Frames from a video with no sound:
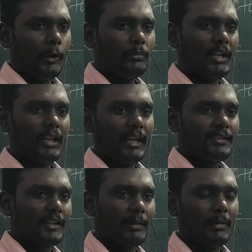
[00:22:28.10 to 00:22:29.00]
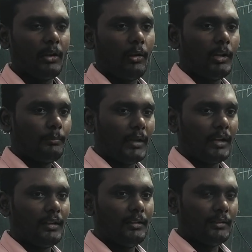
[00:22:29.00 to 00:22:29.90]
how many lines can be drawn
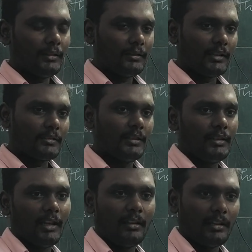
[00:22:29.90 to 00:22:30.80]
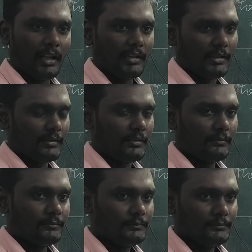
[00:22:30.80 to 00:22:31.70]
parallel such that they are the tangents?